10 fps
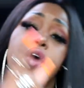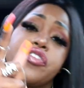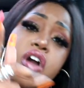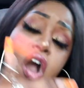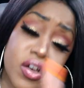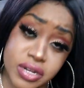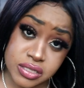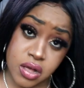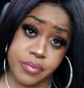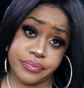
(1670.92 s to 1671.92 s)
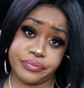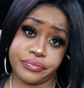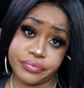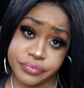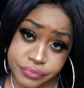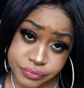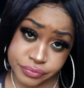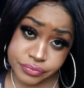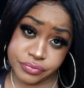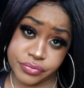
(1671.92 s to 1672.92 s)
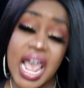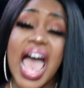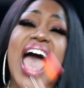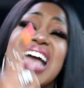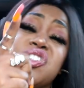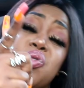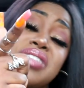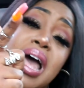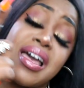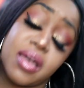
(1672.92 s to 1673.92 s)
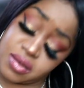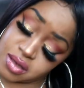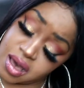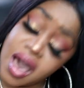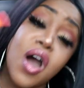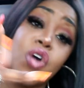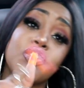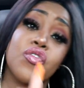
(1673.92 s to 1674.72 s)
of the cut on his arm. I saw that cut on